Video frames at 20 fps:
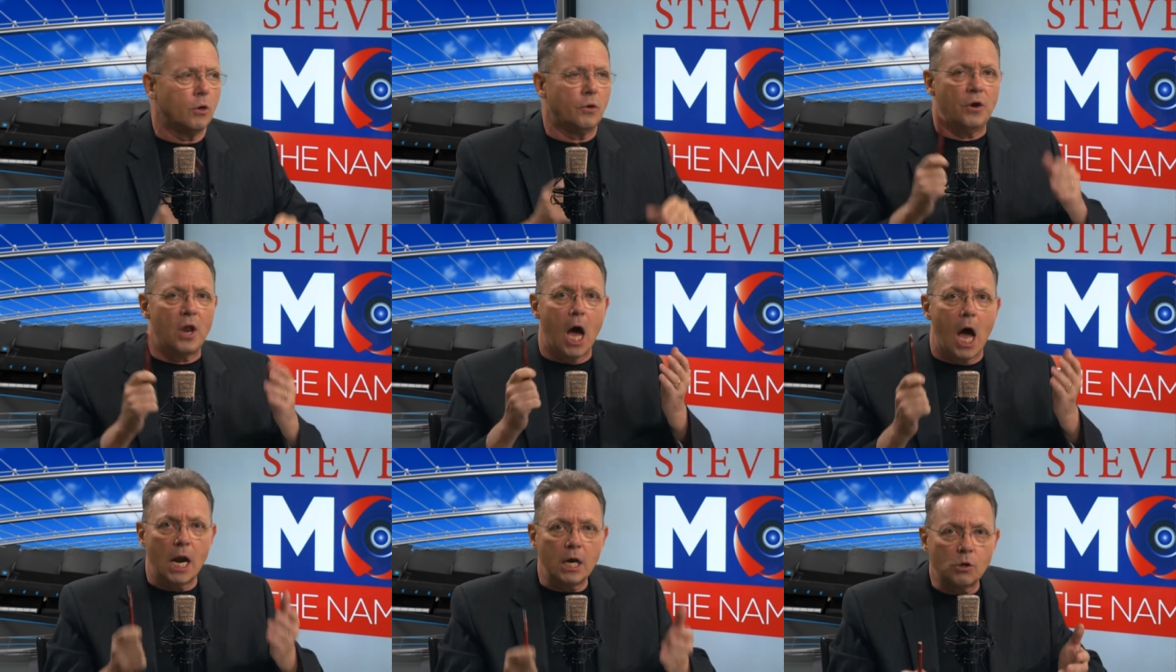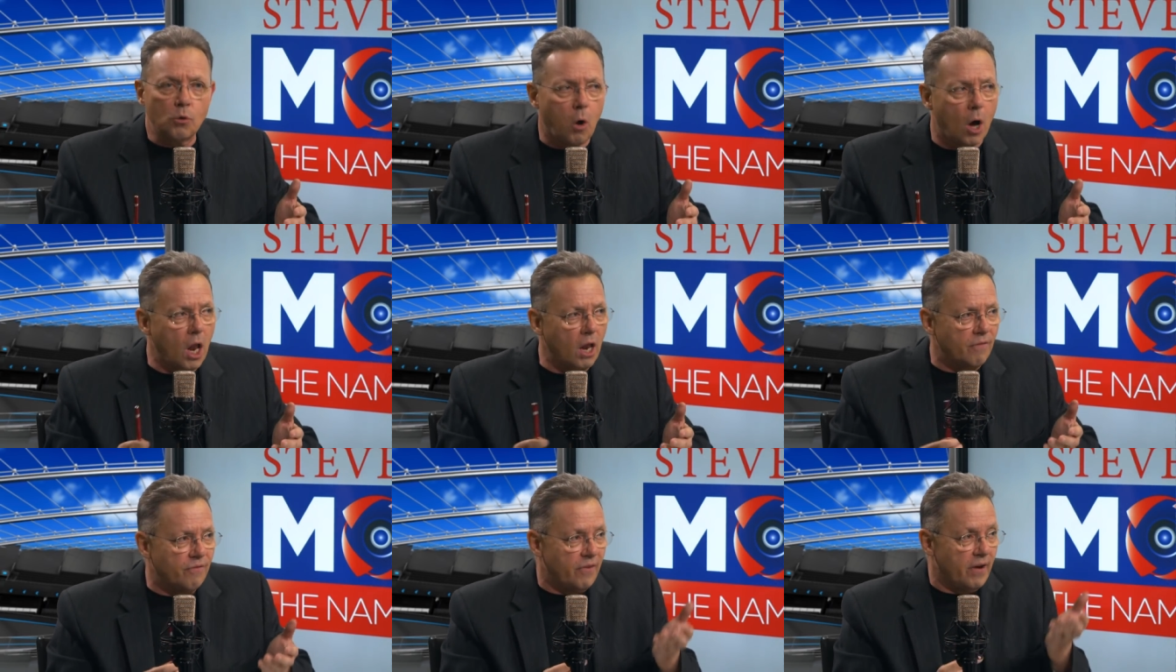non
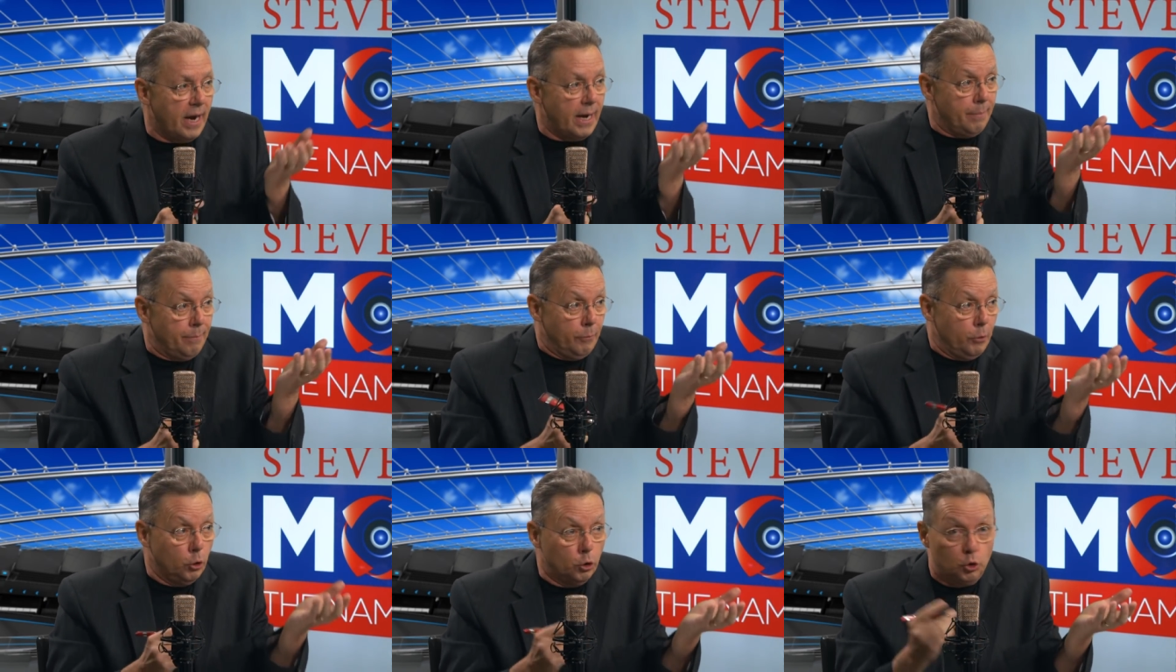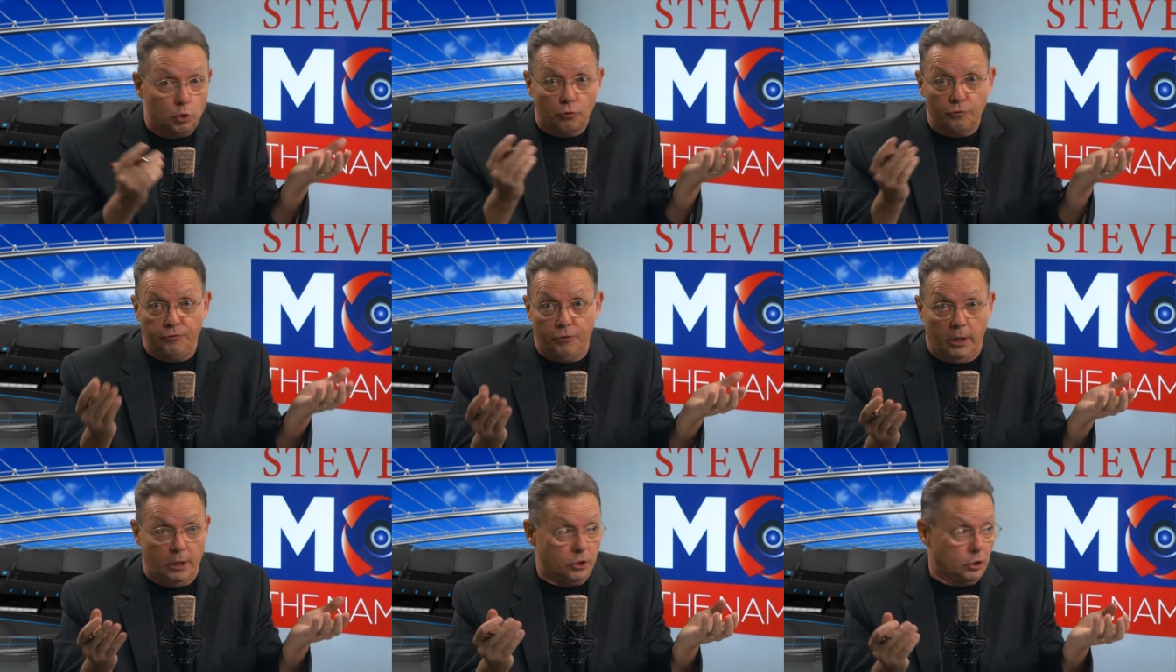qualified mutual
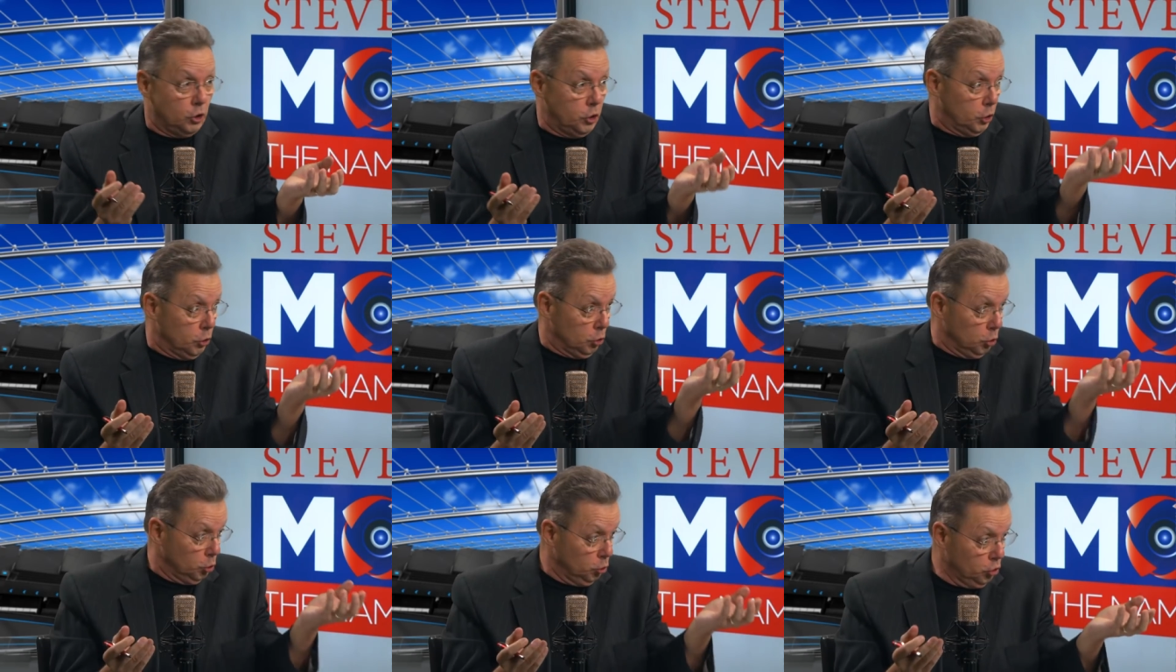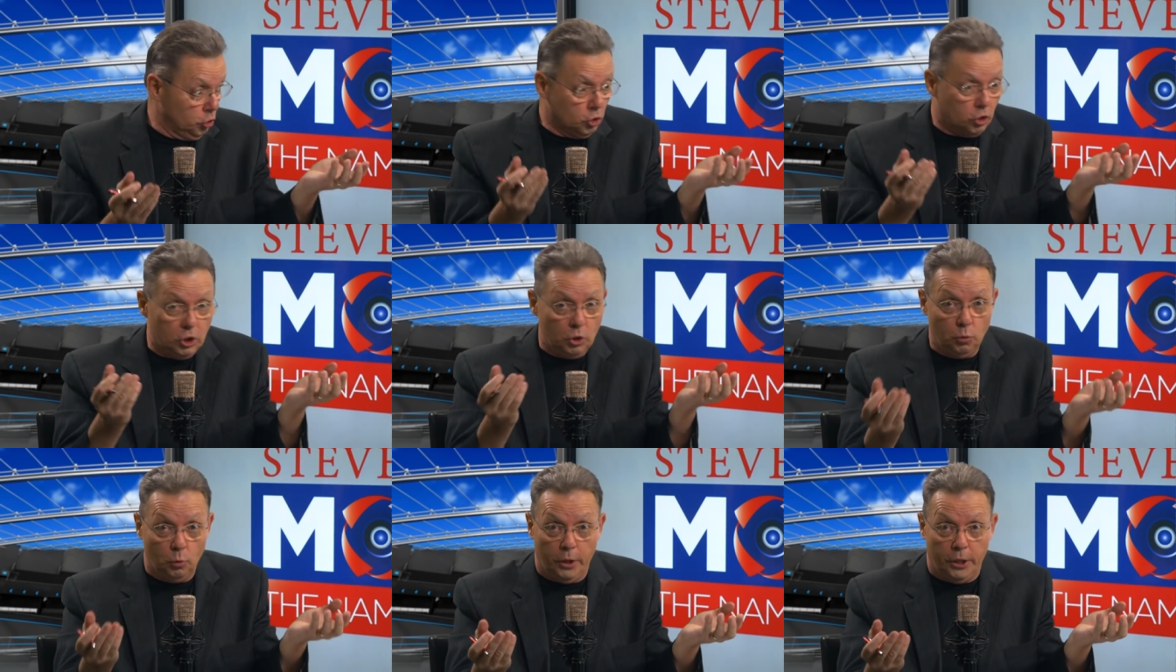funds to your
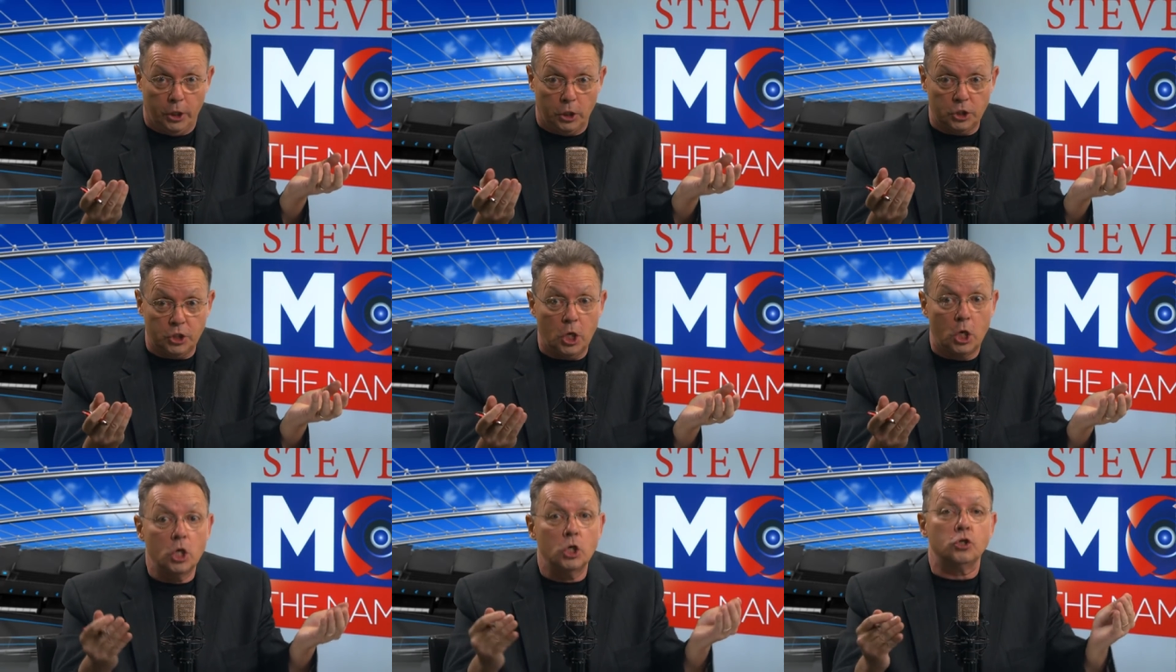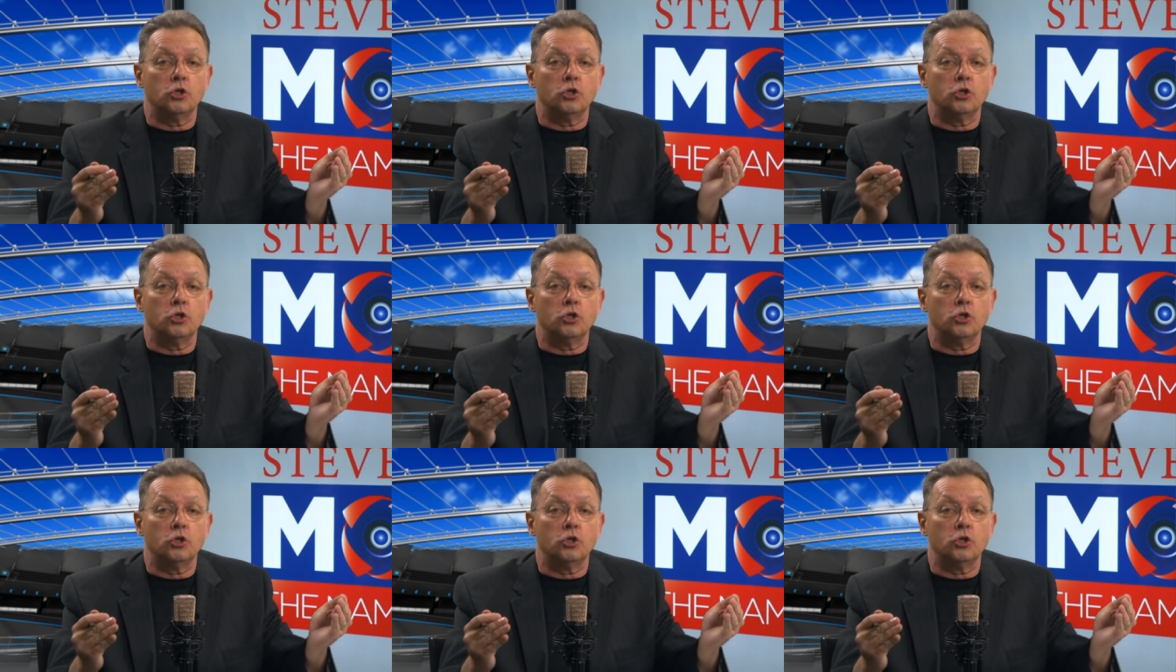losers and winners